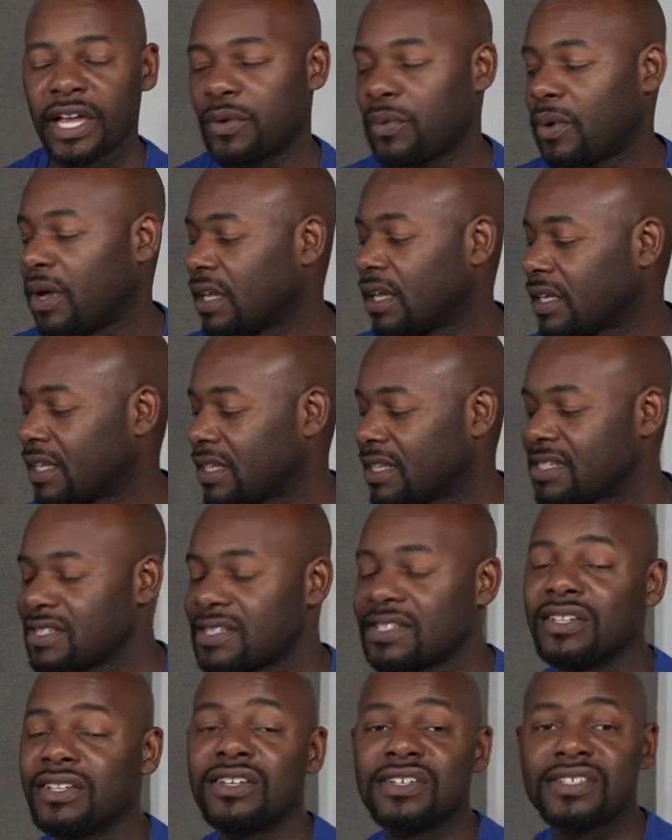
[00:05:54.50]
quality.
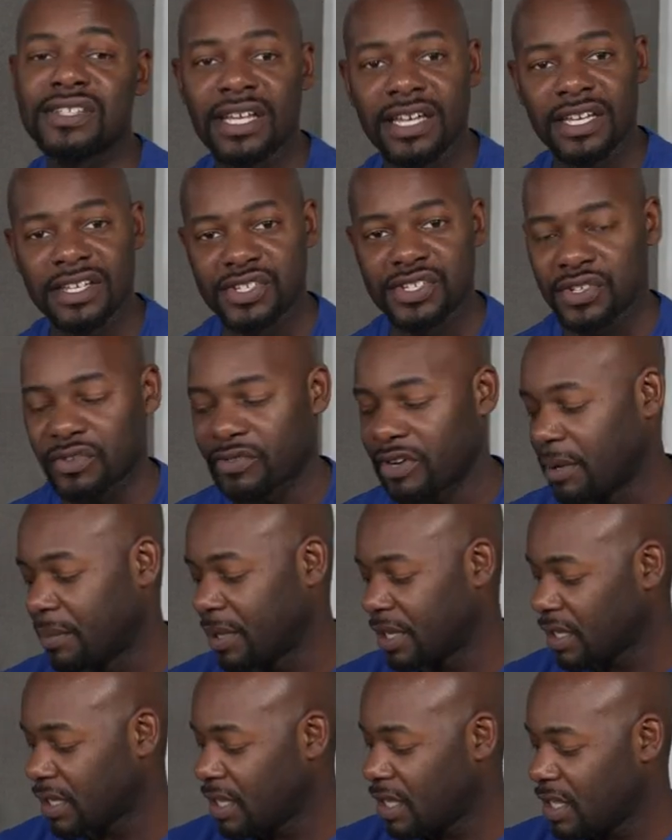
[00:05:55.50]
This looks like a
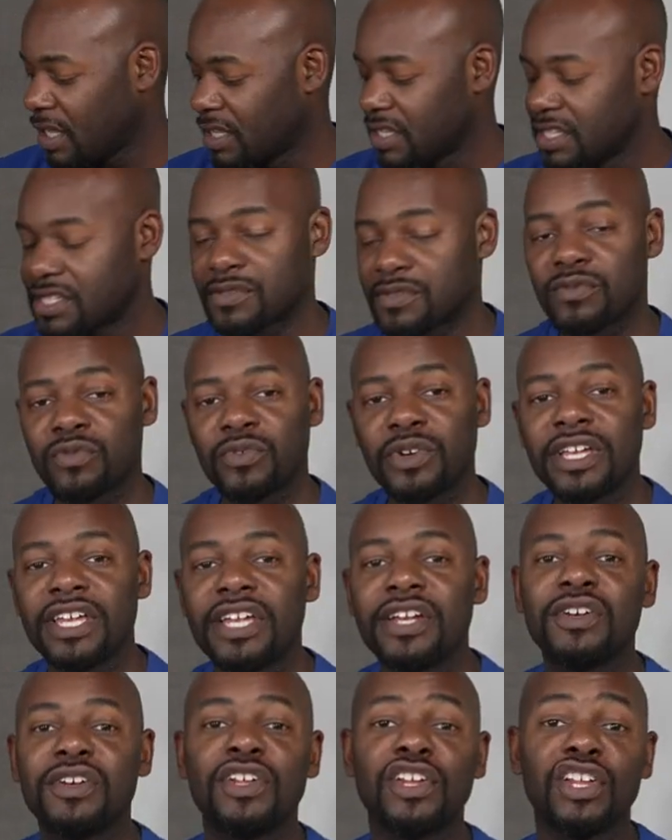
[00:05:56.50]
ceramic. This ring
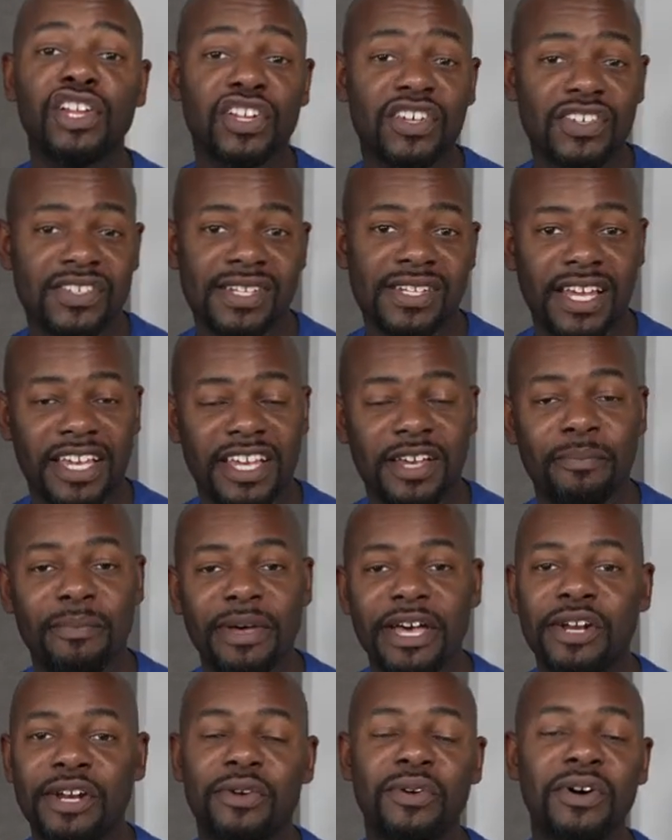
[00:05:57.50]
here looks like a
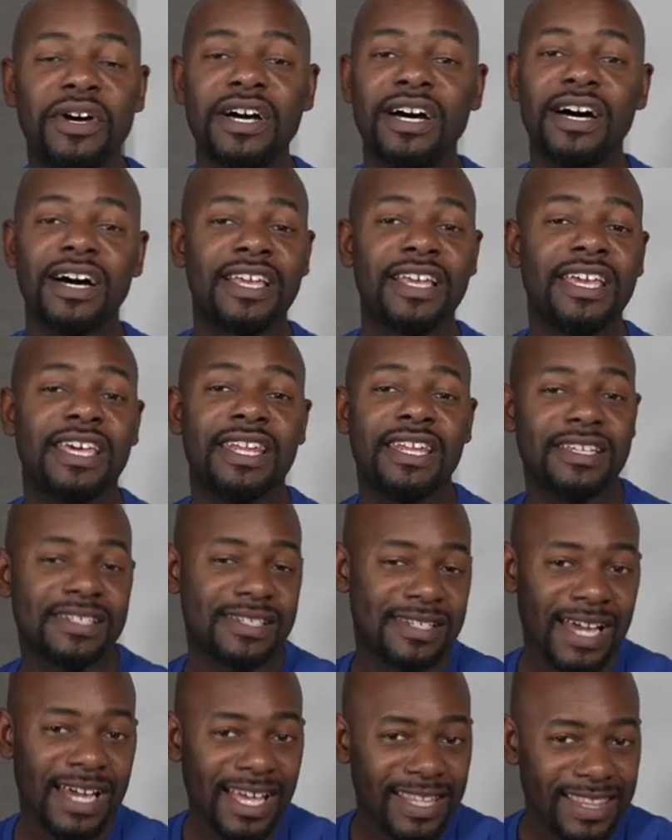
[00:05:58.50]
metal. Again,
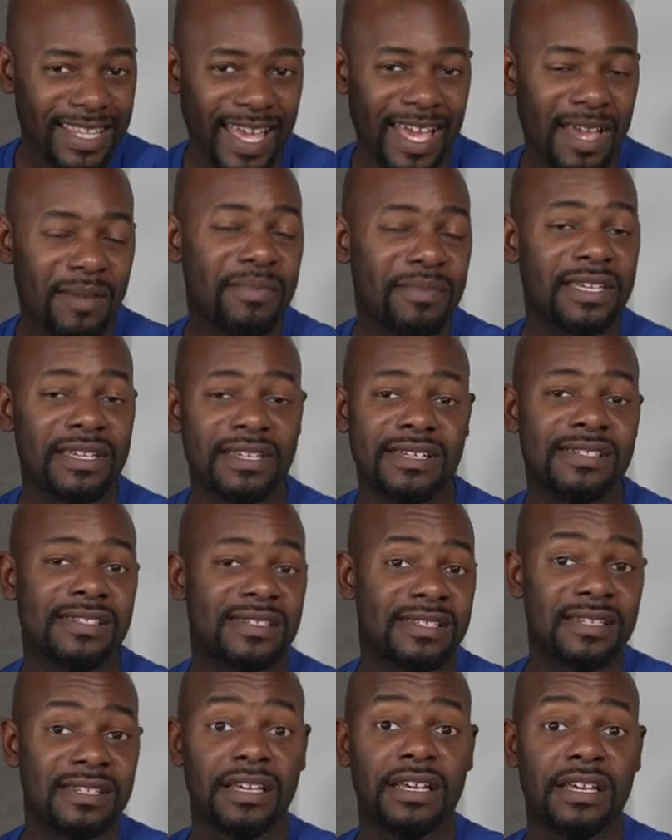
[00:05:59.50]
it's not that because